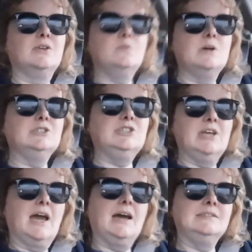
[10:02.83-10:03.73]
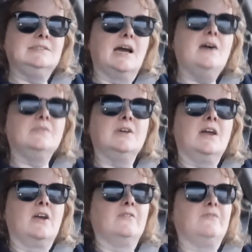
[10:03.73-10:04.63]
the one she had down
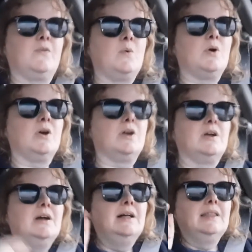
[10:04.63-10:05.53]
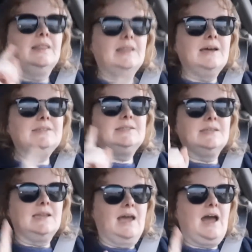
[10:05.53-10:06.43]
there for less
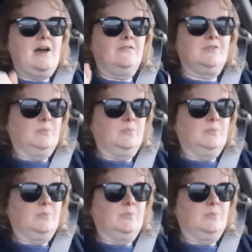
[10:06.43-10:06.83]
than half the